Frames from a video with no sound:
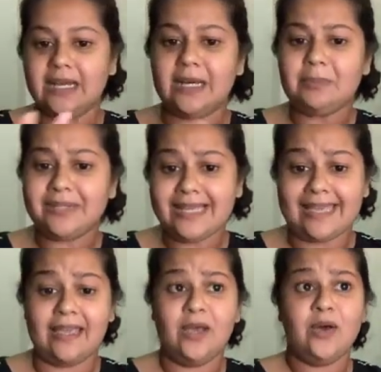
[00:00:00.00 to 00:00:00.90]
a
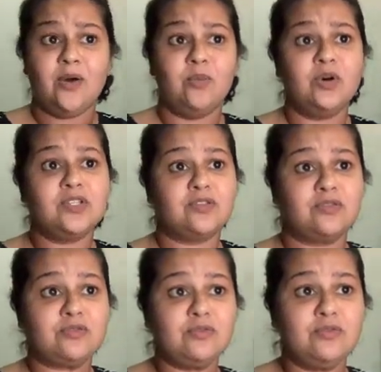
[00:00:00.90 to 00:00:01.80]
play was
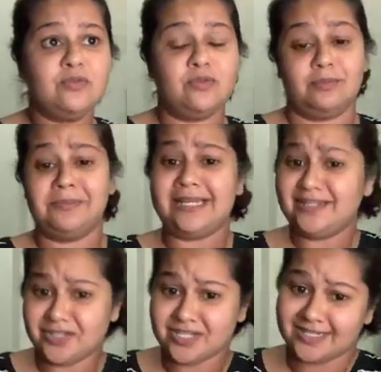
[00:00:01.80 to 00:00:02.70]
through my
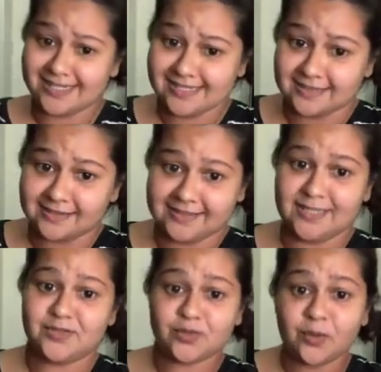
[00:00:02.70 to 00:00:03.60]
literature lesson
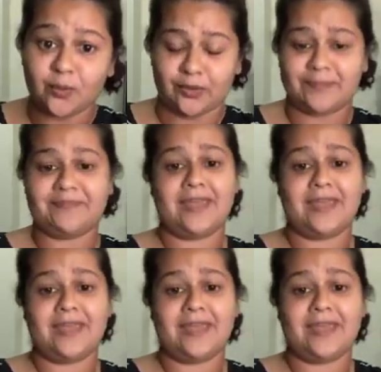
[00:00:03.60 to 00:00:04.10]
in school,